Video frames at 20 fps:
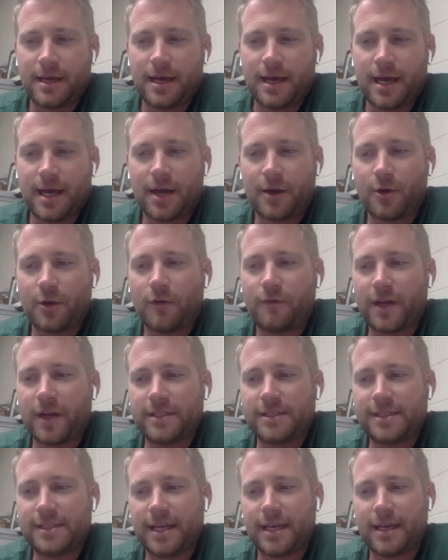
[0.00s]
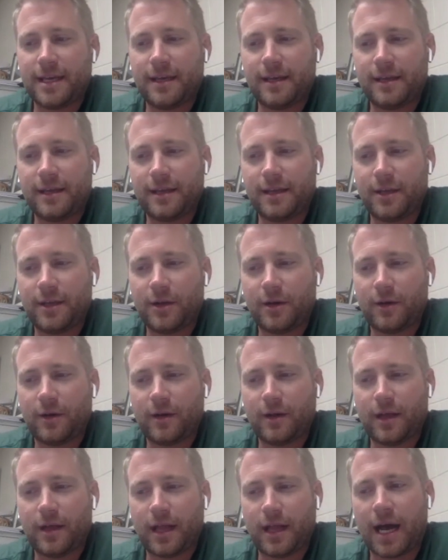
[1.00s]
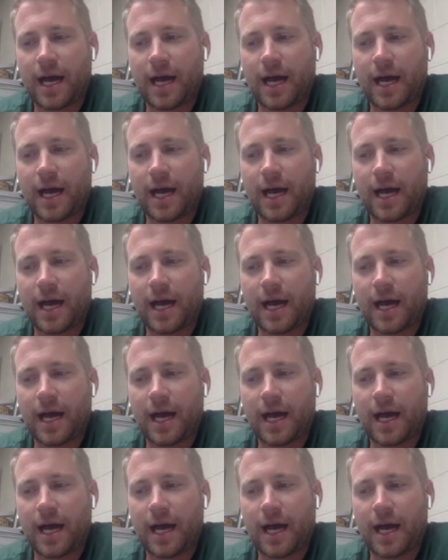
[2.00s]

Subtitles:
don't know if I'd say, a